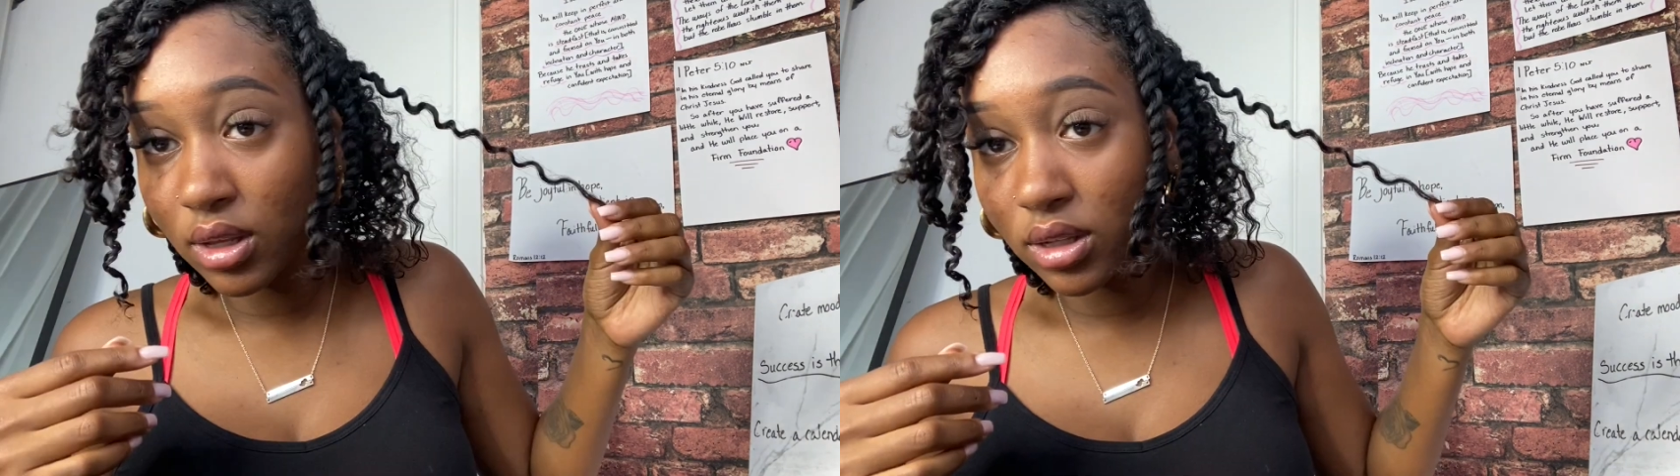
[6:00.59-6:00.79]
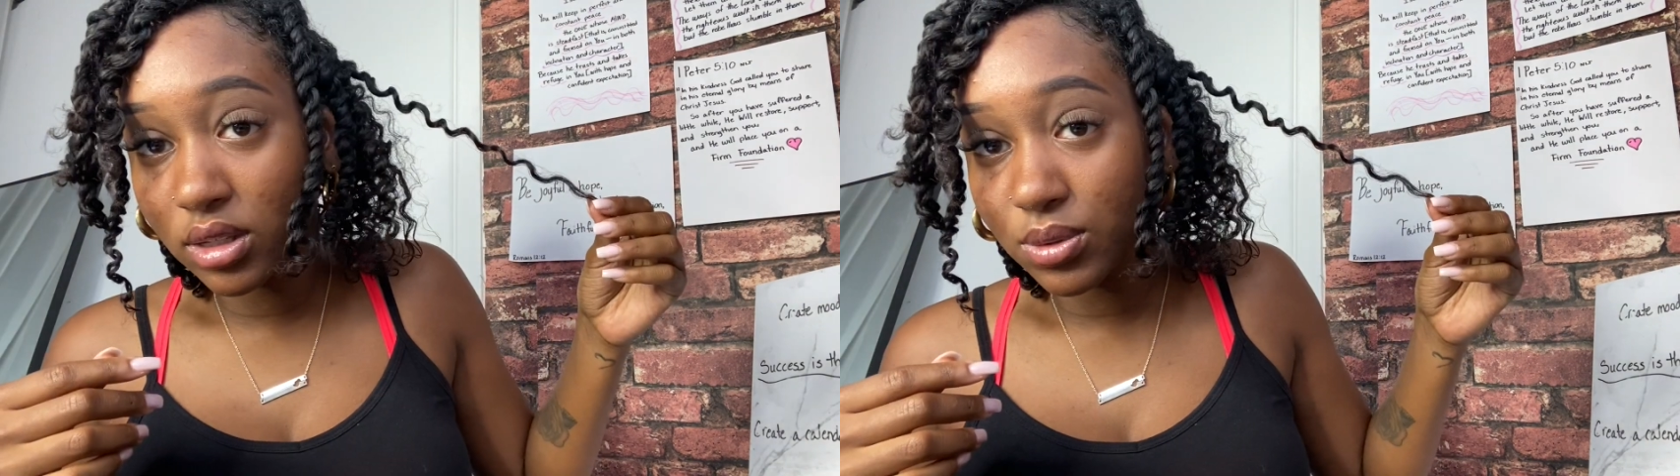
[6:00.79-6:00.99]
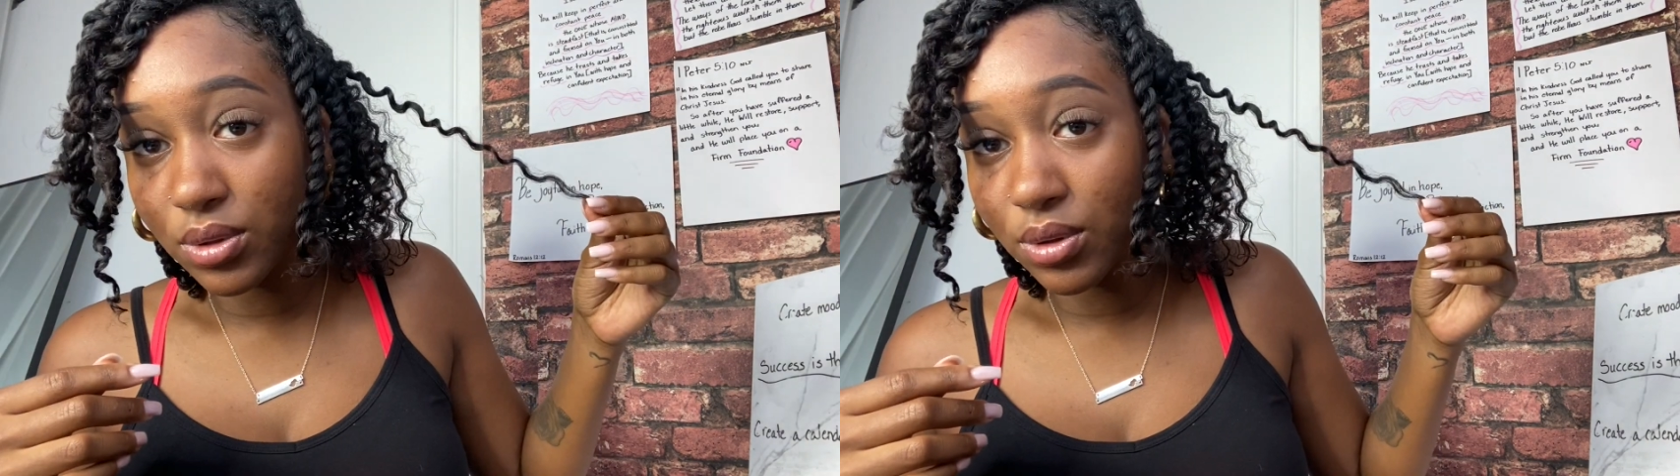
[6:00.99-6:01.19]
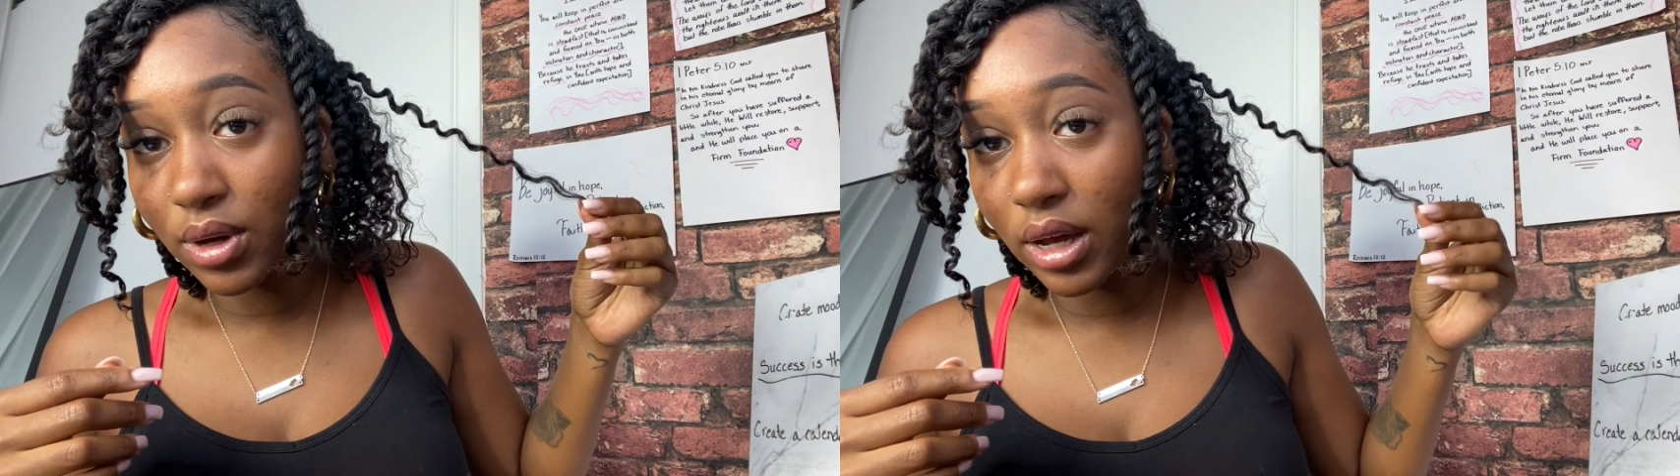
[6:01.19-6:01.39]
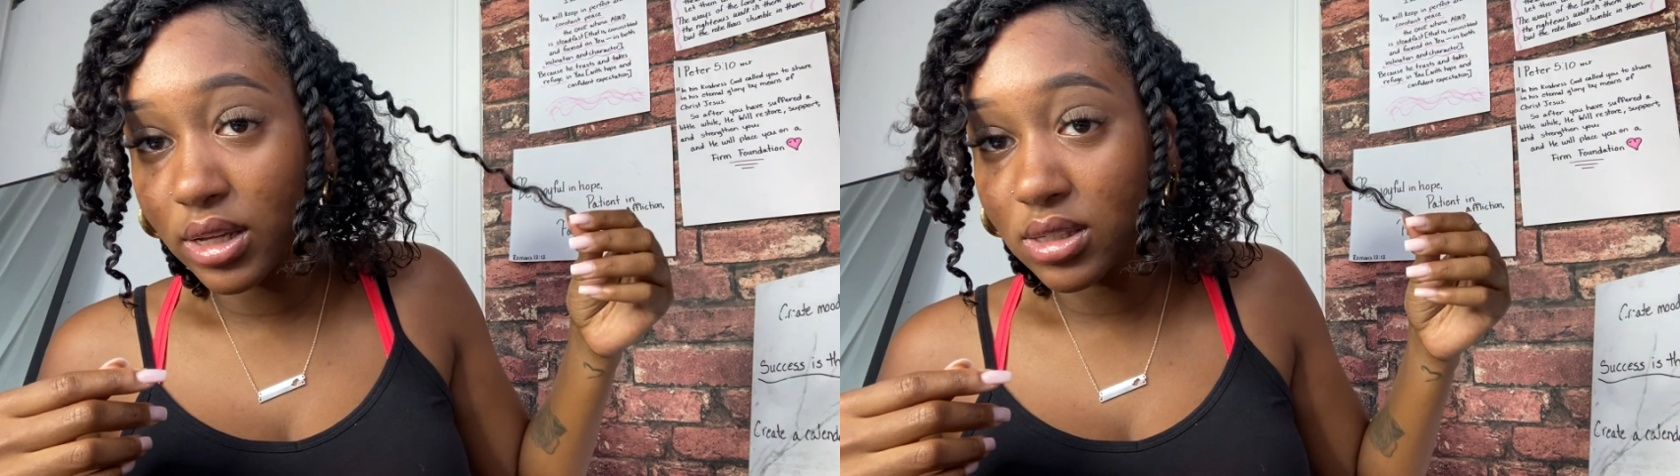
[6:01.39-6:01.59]
at this one, you
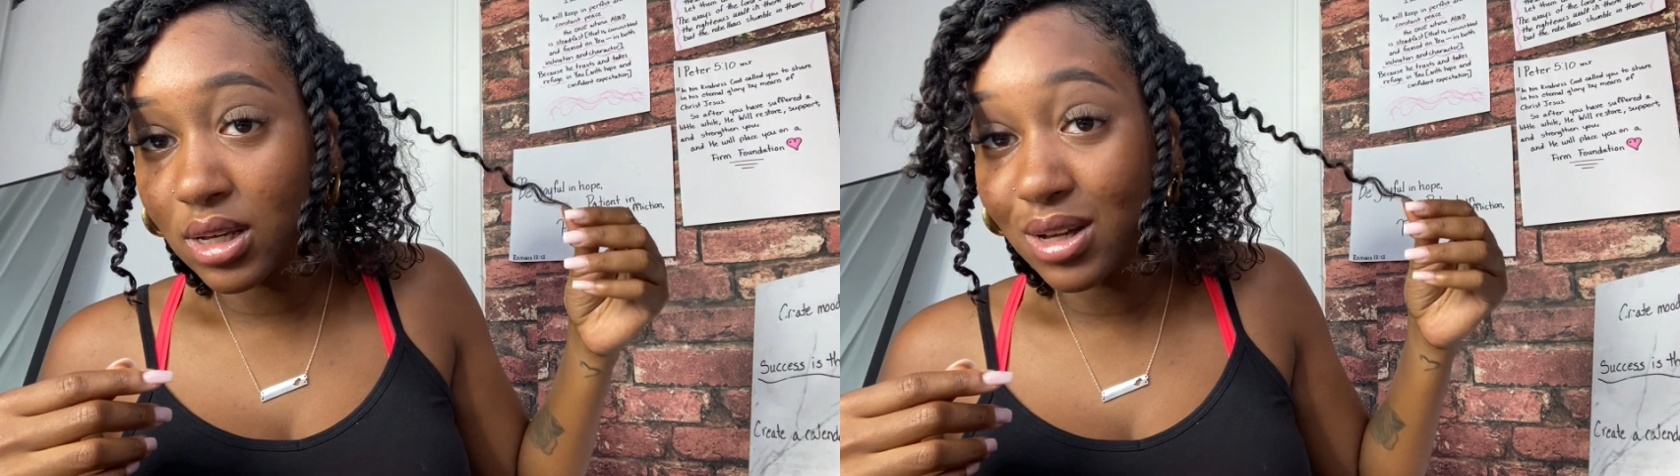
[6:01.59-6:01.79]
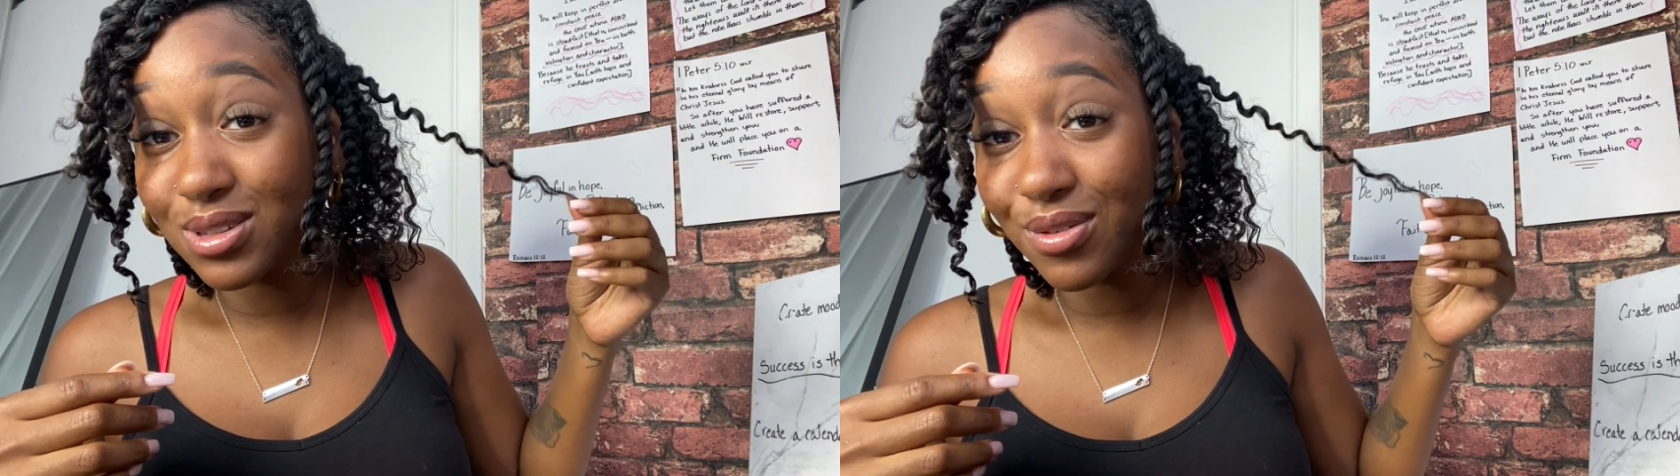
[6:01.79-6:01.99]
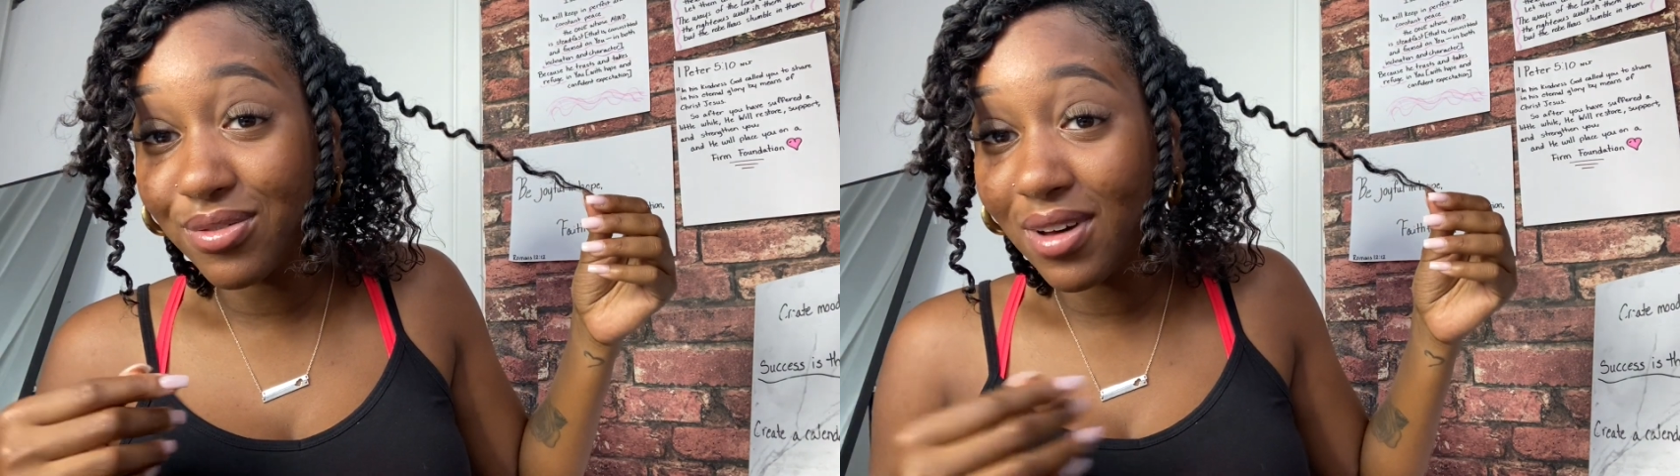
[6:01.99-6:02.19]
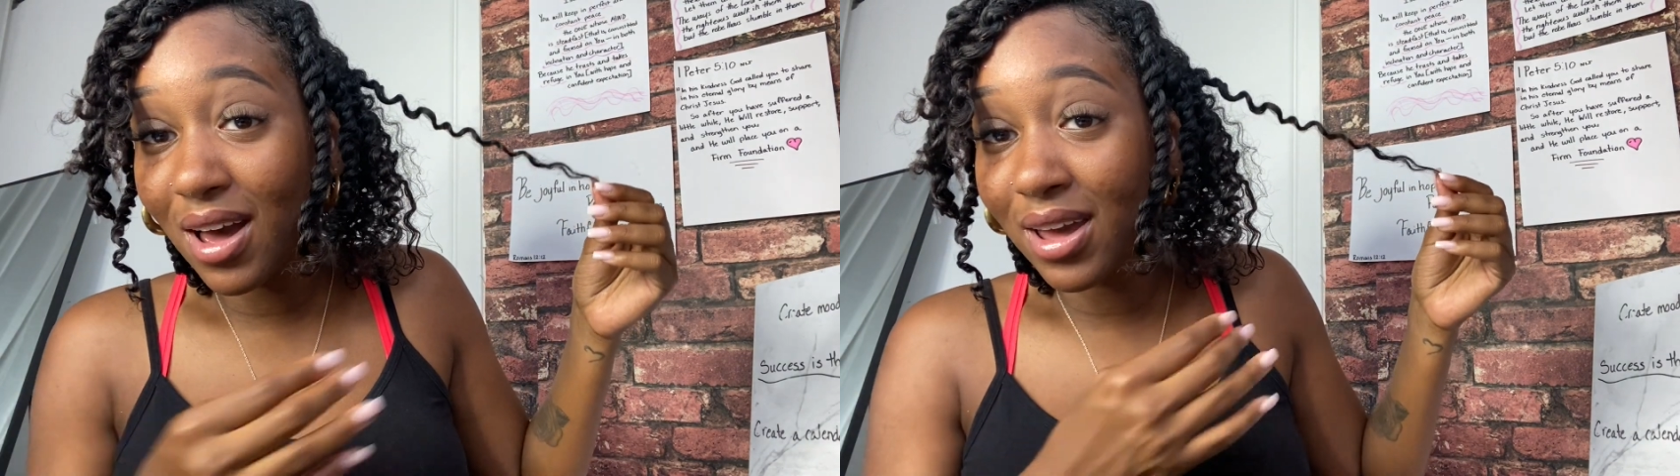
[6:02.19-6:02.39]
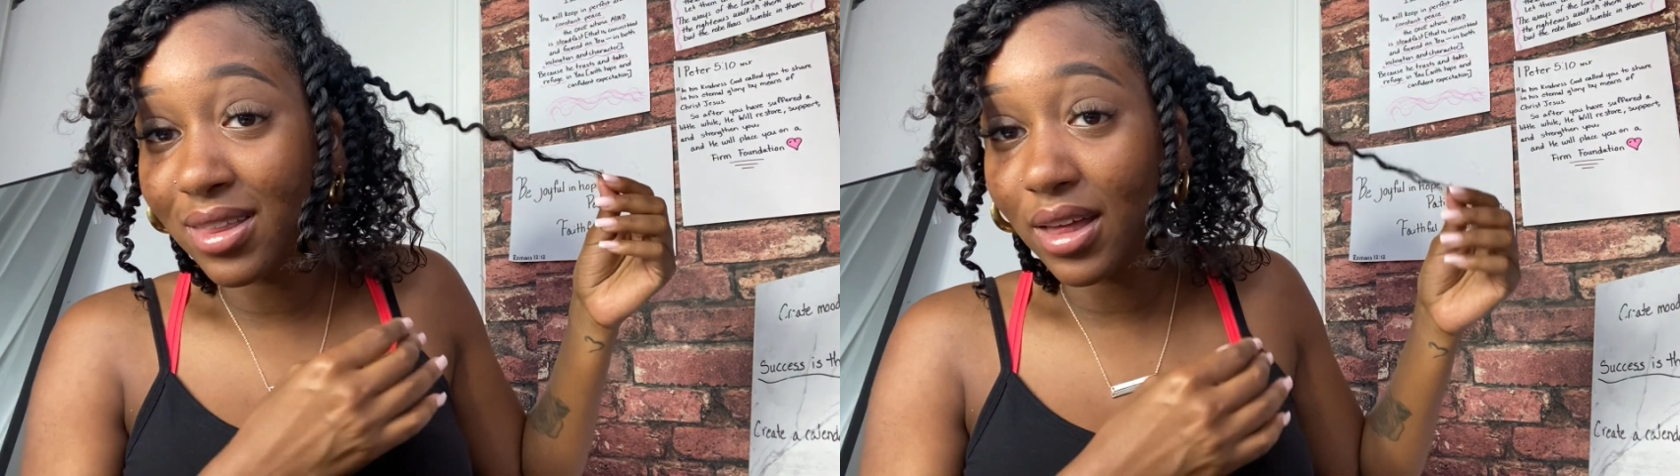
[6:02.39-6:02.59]
guys. Look how
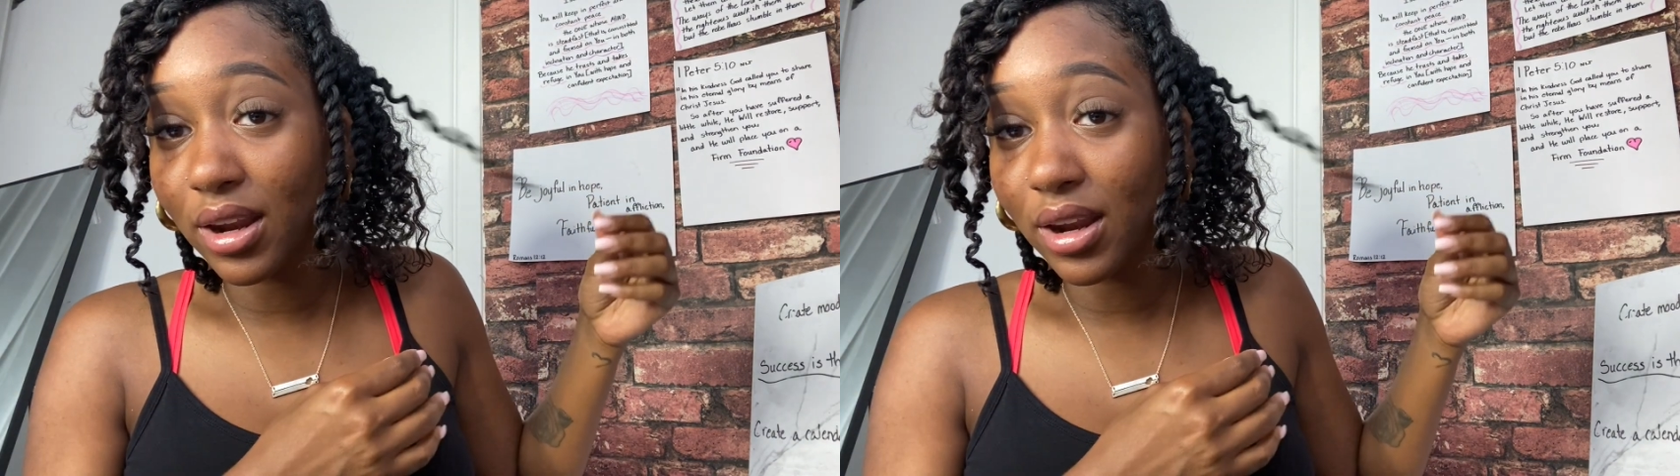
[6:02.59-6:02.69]
defined that